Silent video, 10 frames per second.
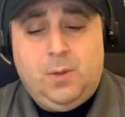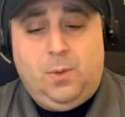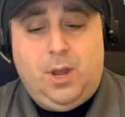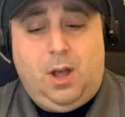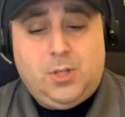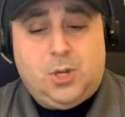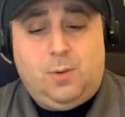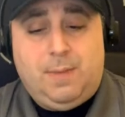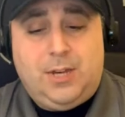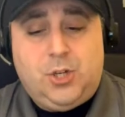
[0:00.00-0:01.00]
We also
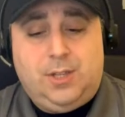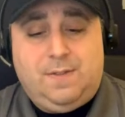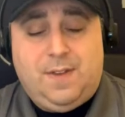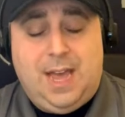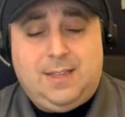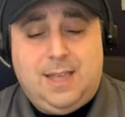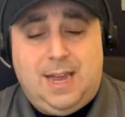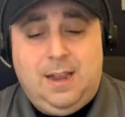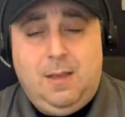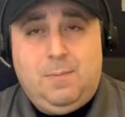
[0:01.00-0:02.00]
mentioned the fact that